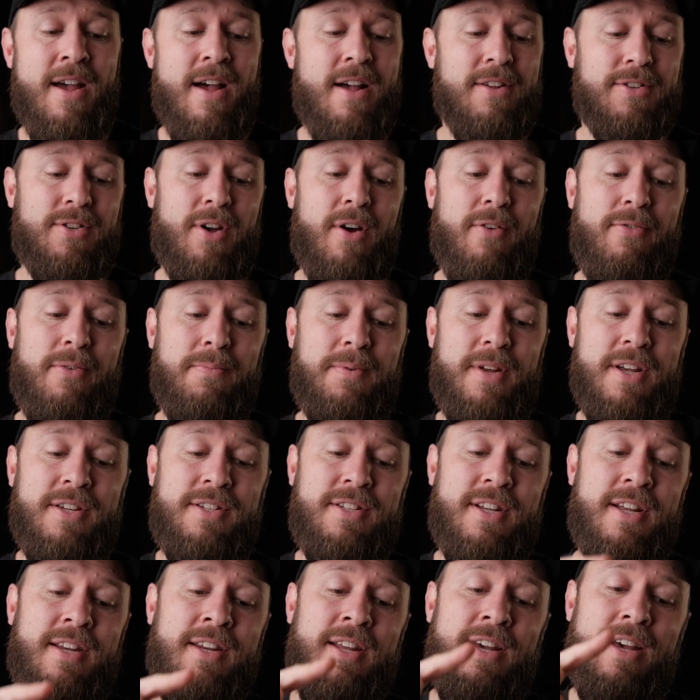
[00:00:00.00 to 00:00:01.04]
So from
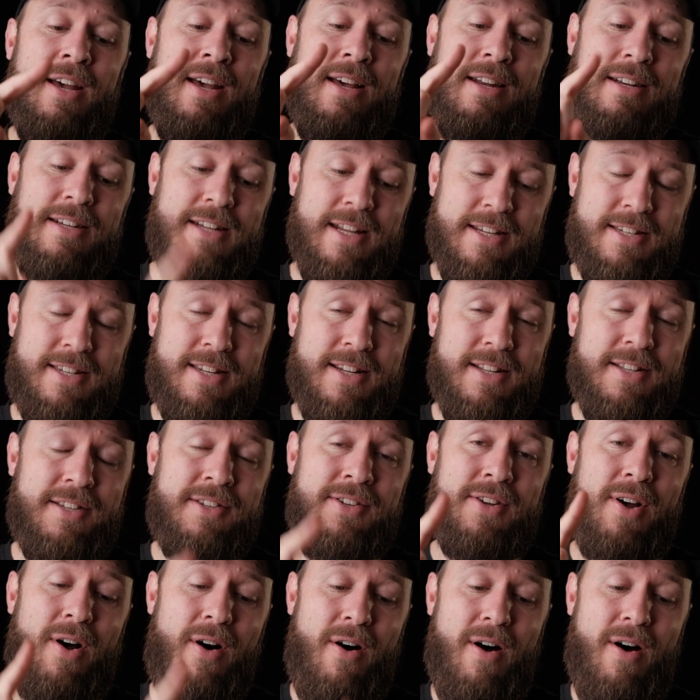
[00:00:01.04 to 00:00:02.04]
testing distance,